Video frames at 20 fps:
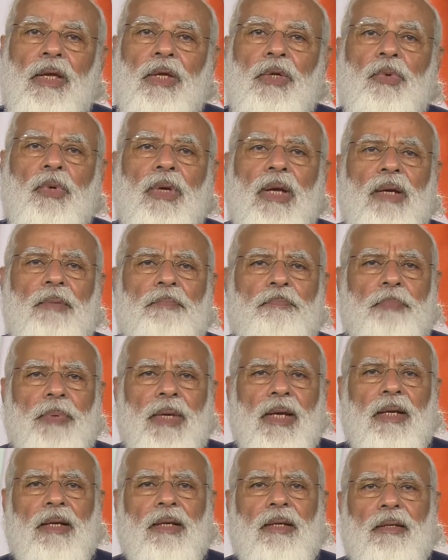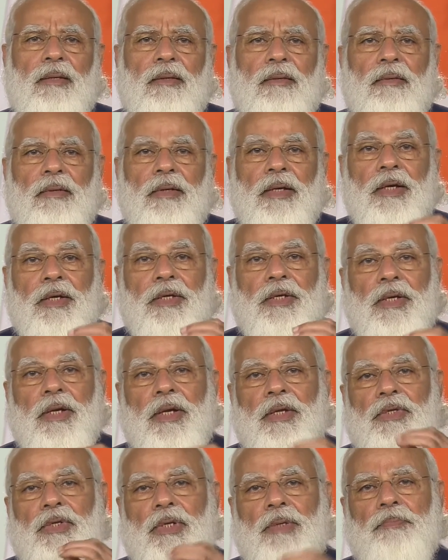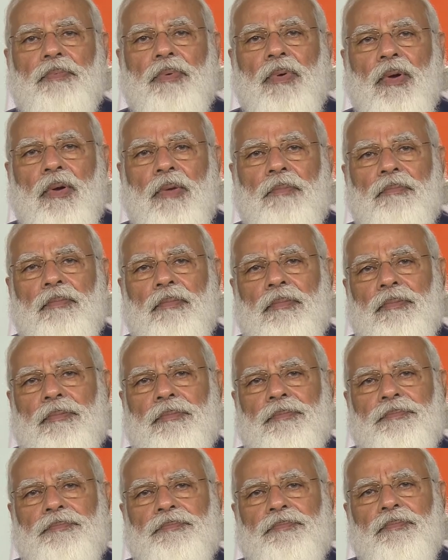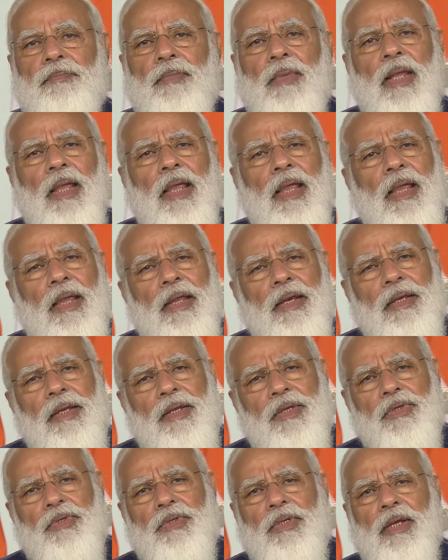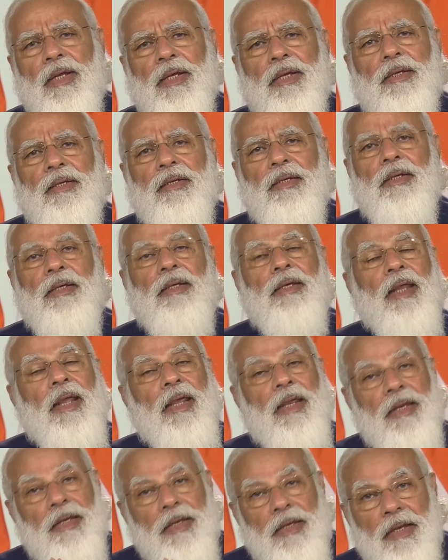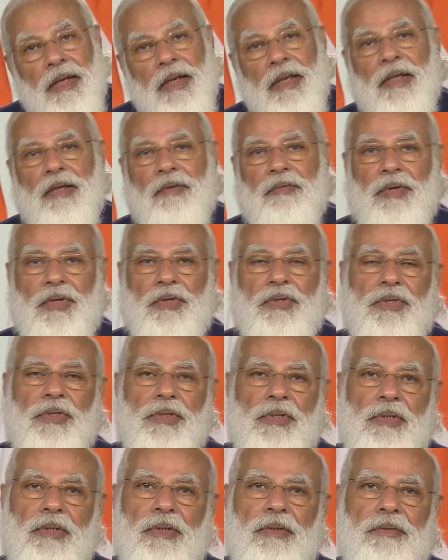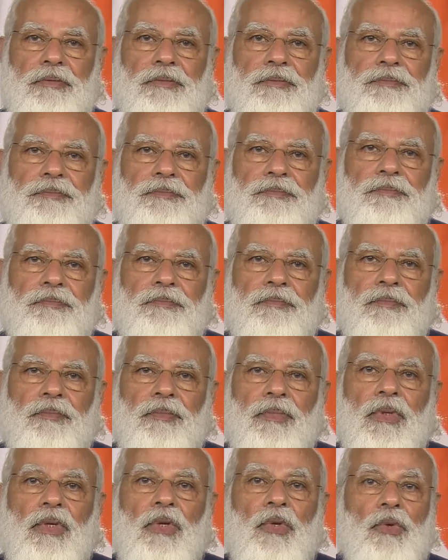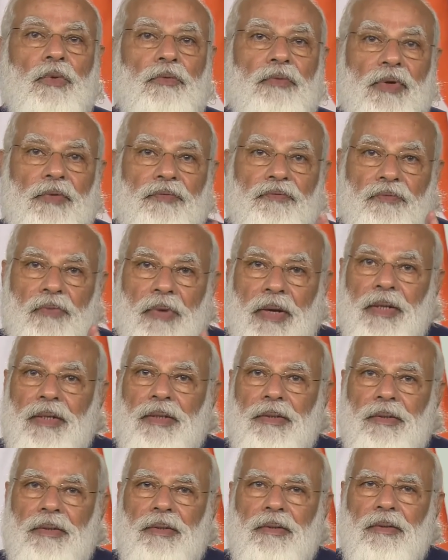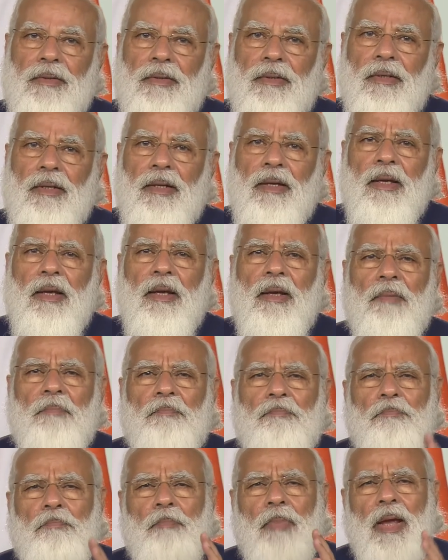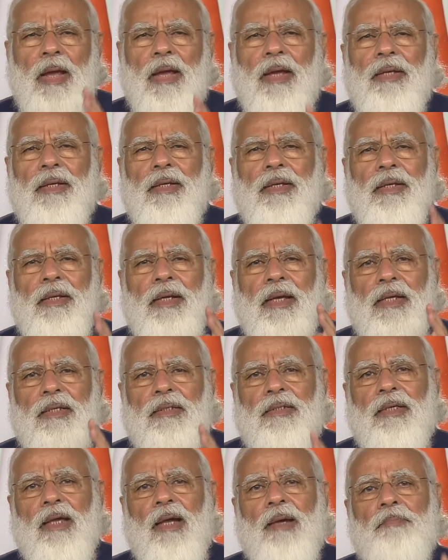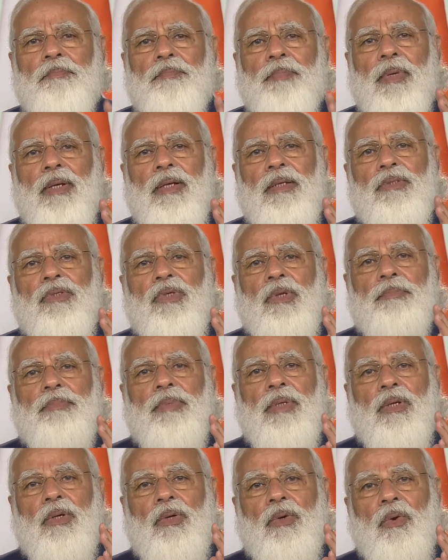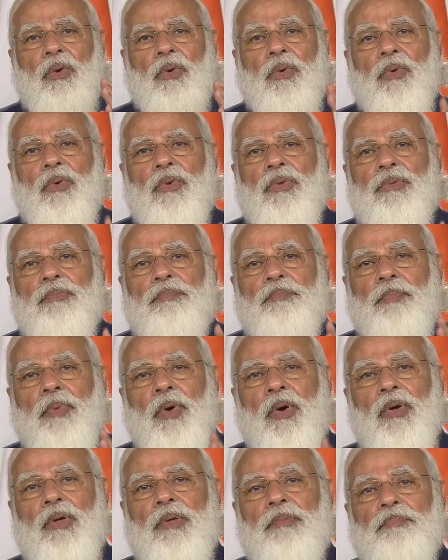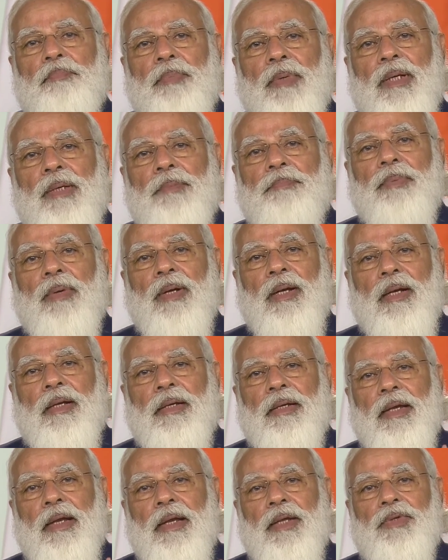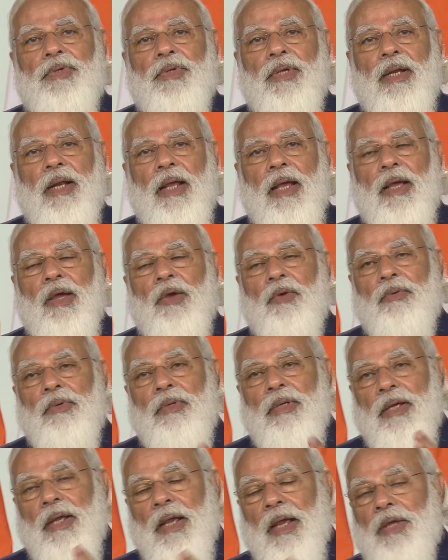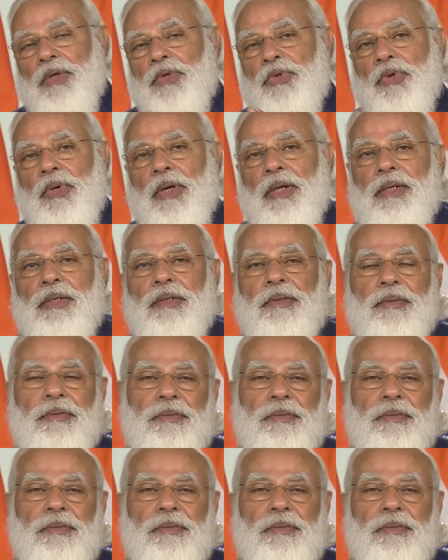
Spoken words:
You can pick literature from any state in any language. You will find many examples of the close bond people and nature have enjoyed.